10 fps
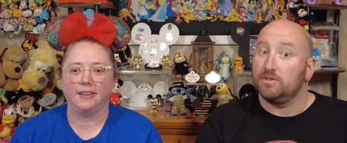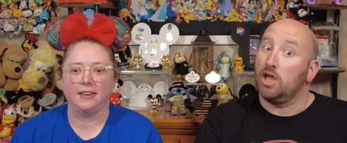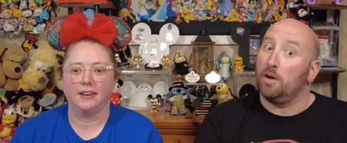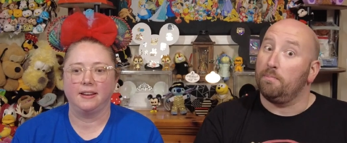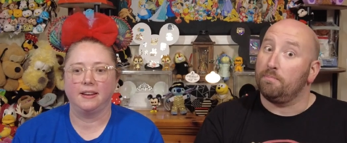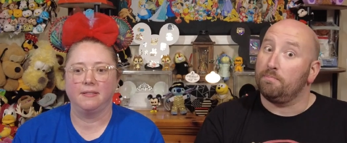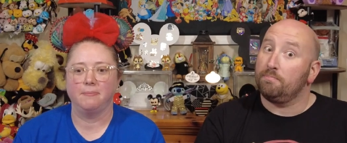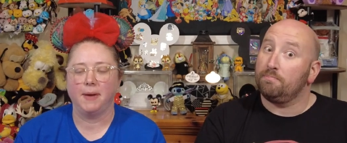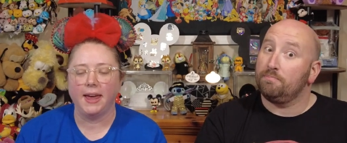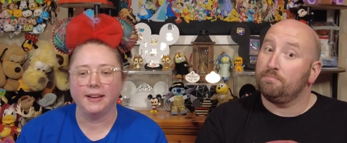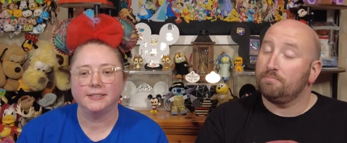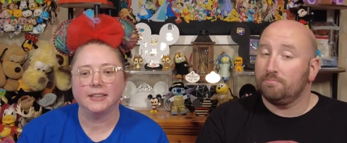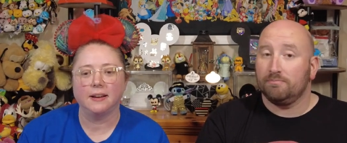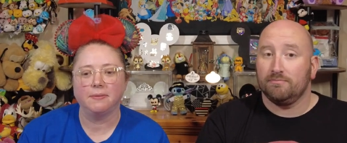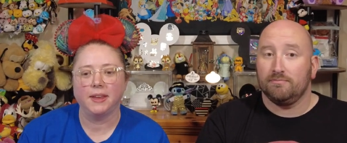Speaker 1: can Yum. make
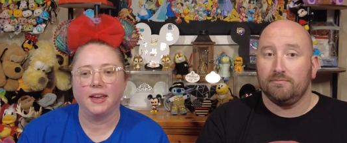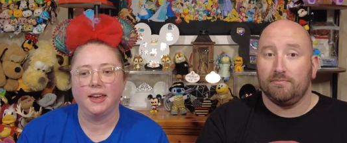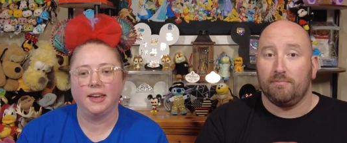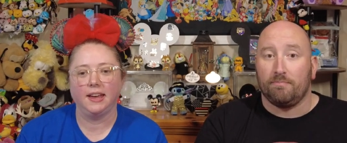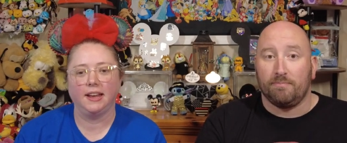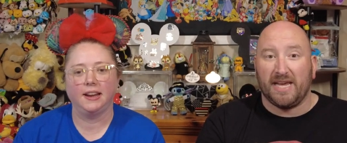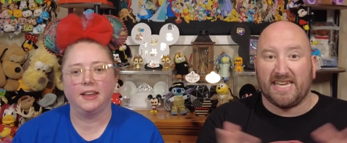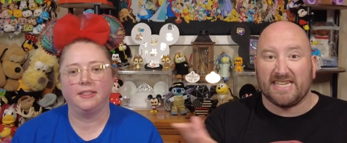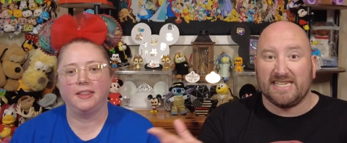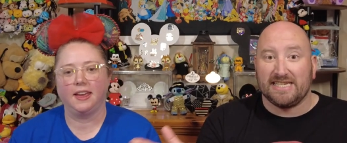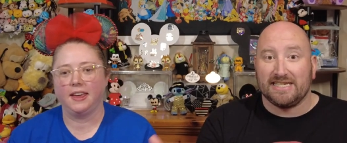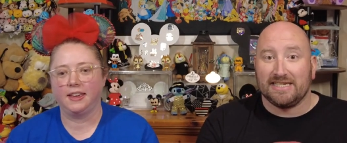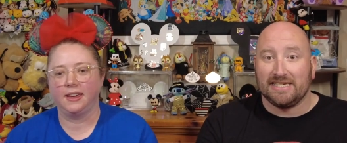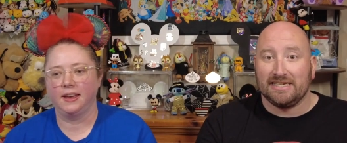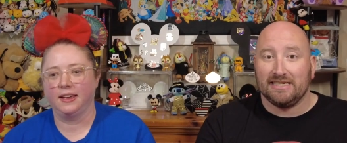something. Make they
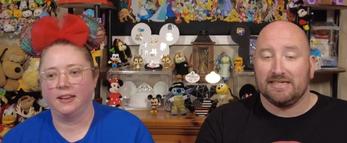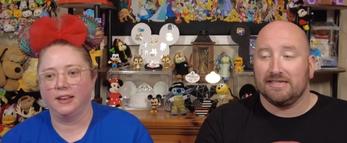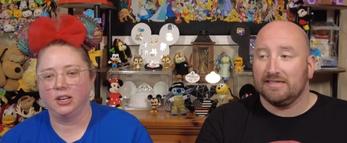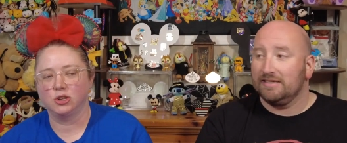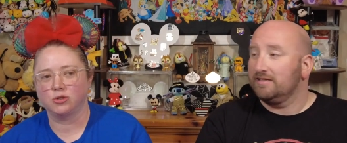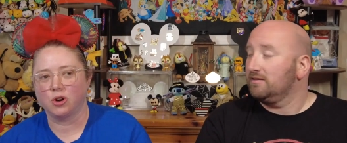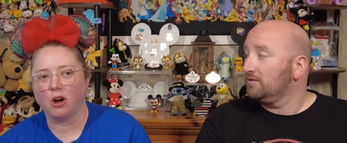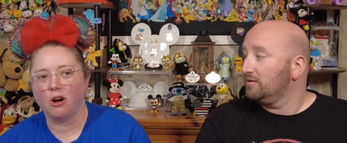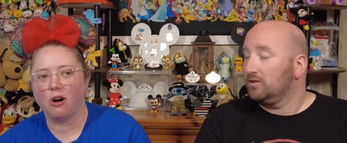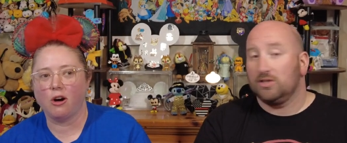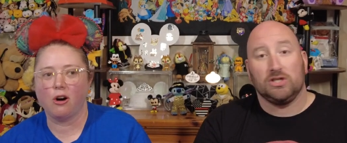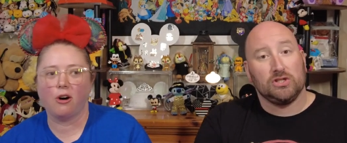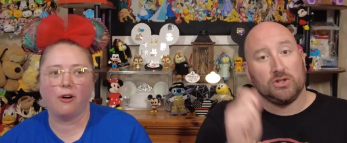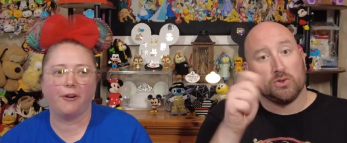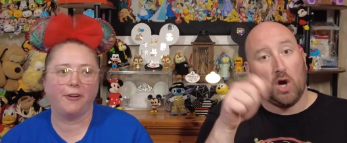can
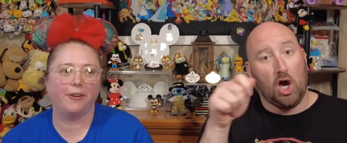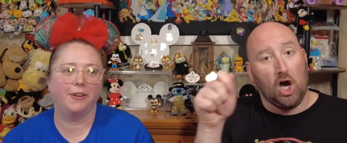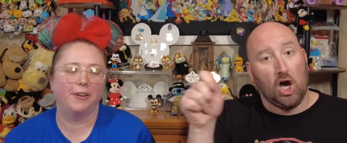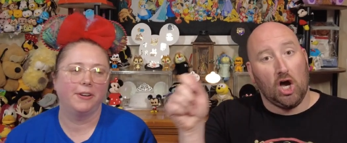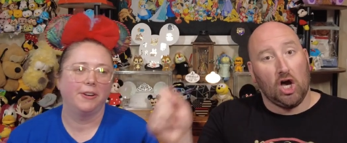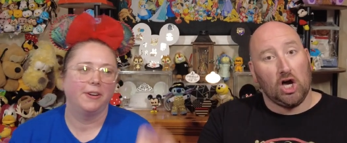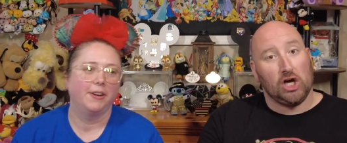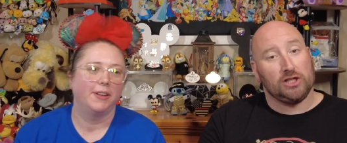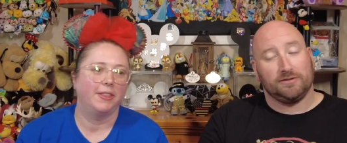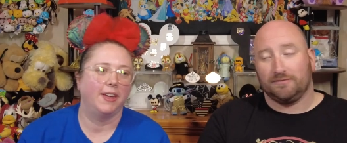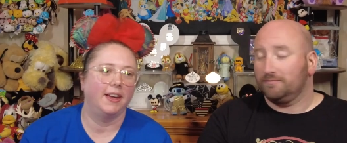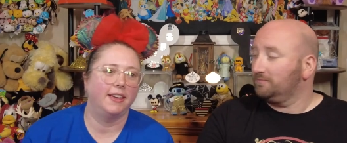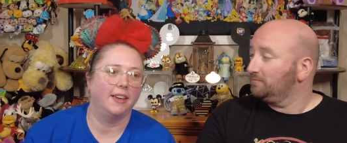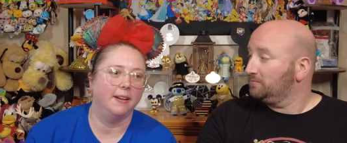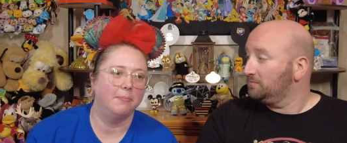draw. Draw.
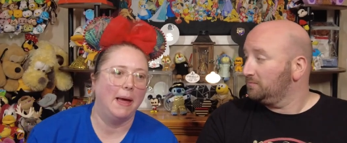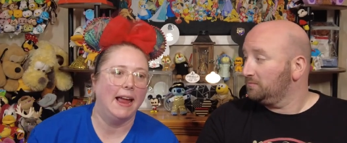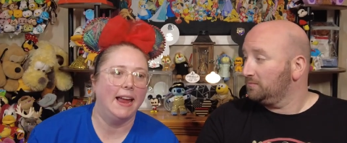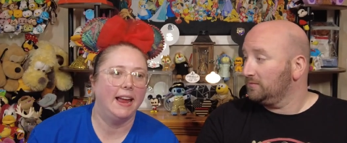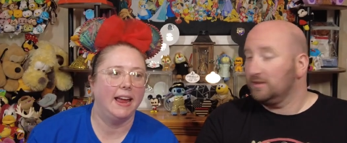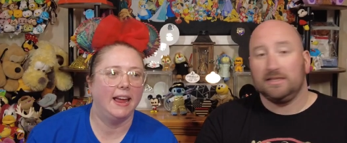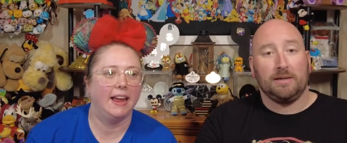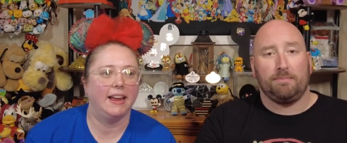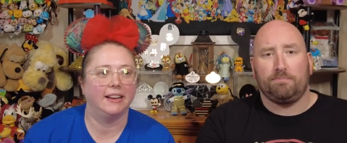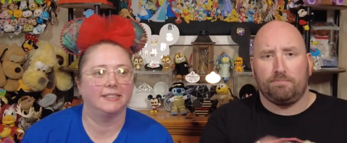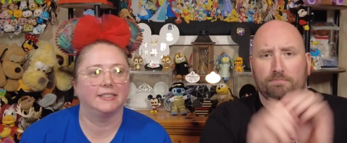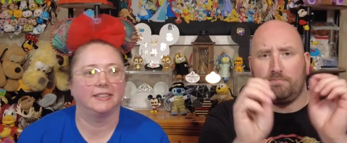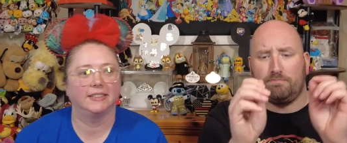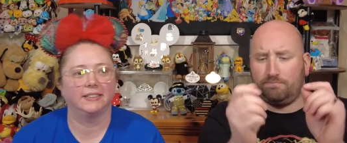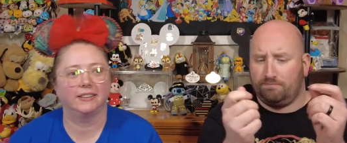They can paint.
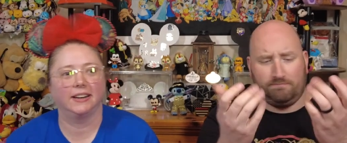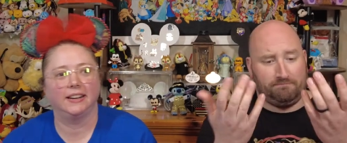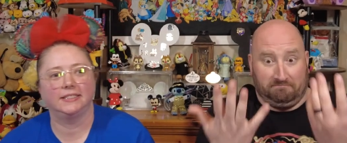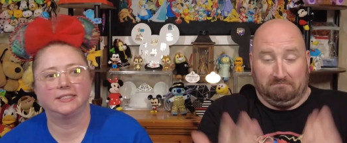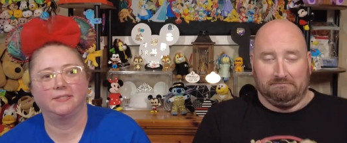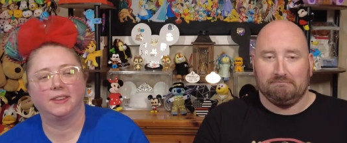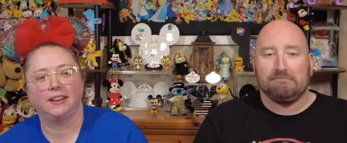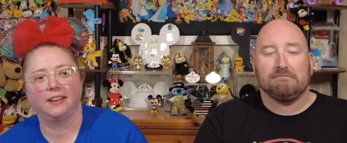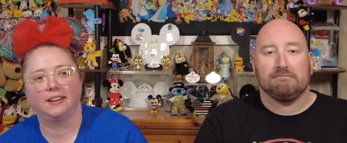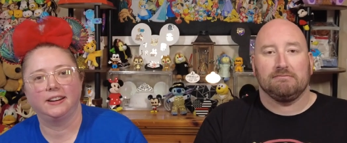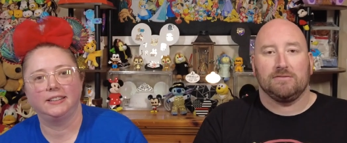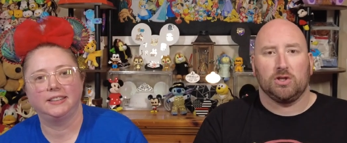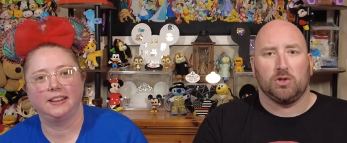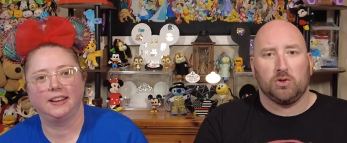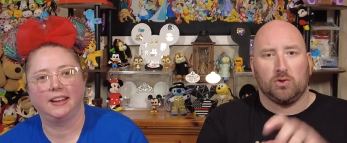Create something. Did I already
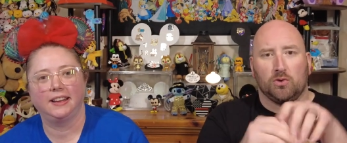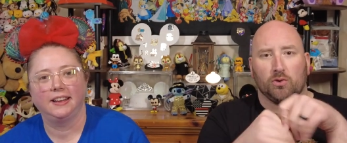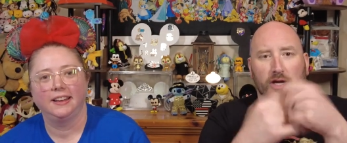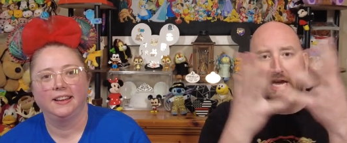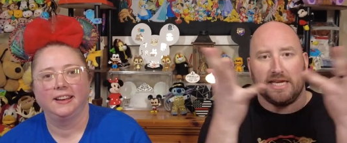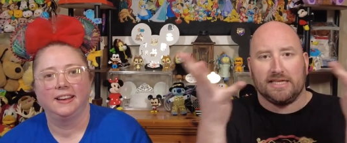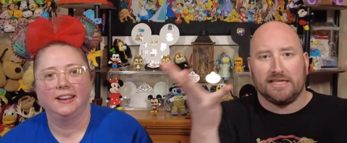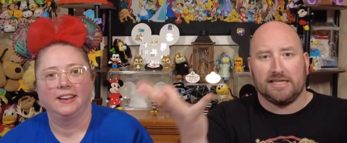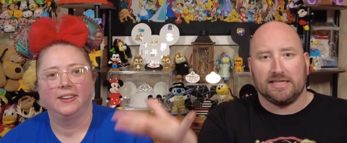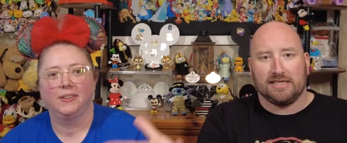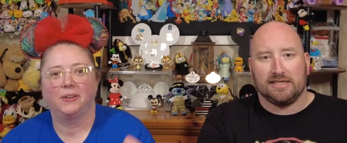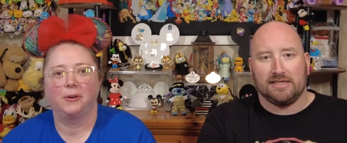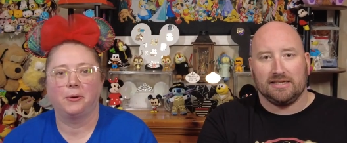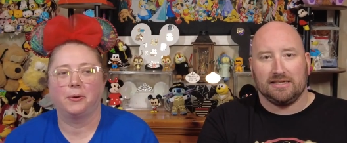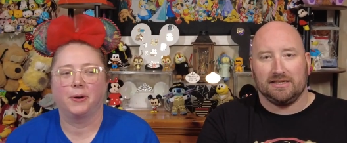say that? Create.
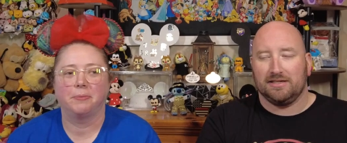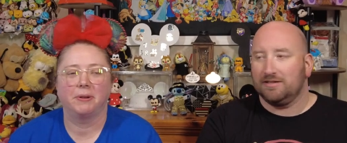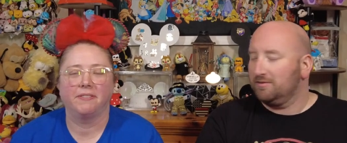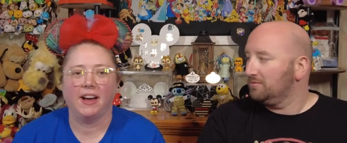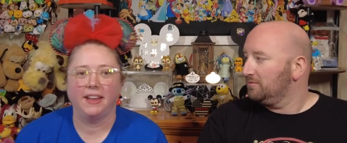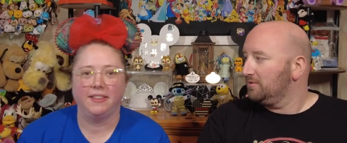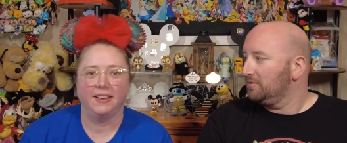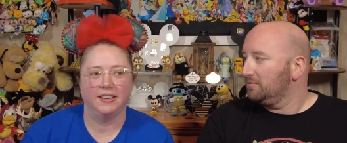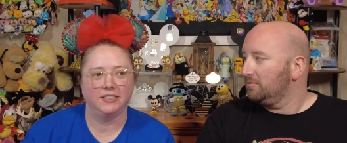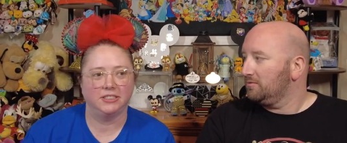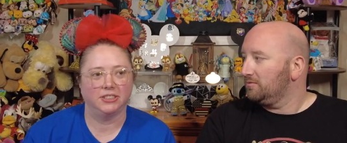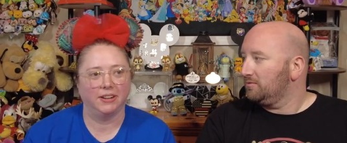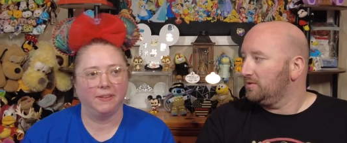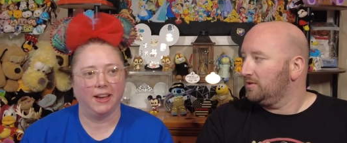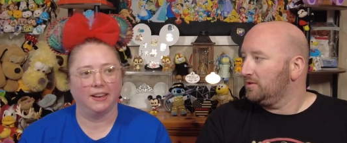Or provide the
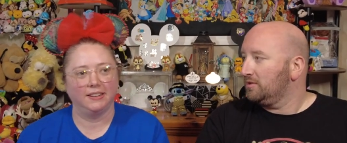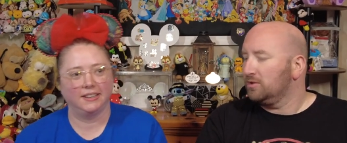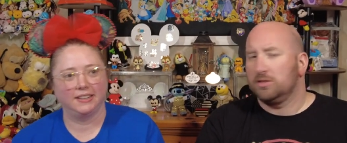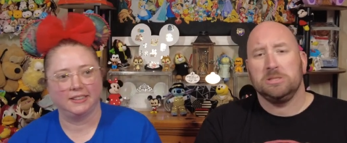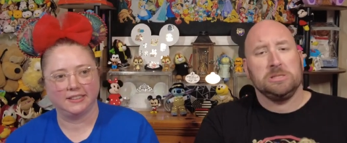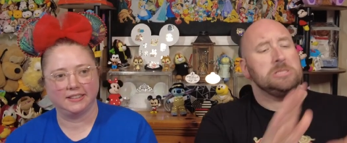history behind it.